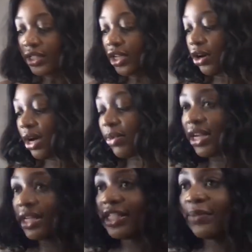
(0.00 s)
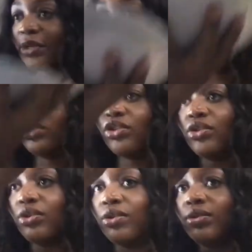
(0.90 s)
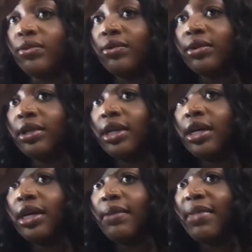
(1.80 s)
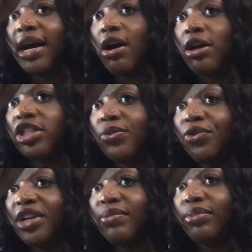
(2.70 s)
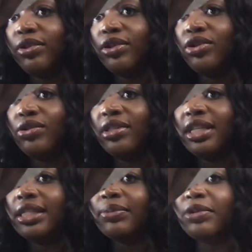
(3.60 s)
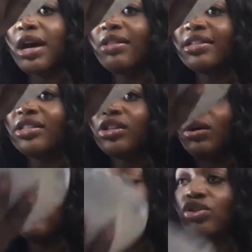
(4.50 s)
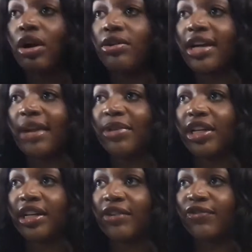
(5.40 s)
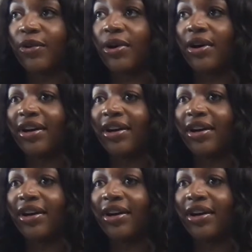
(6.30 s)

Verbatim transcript: So I'm going to dip into my ultramarine blue. This color is so strong. You got to be careful.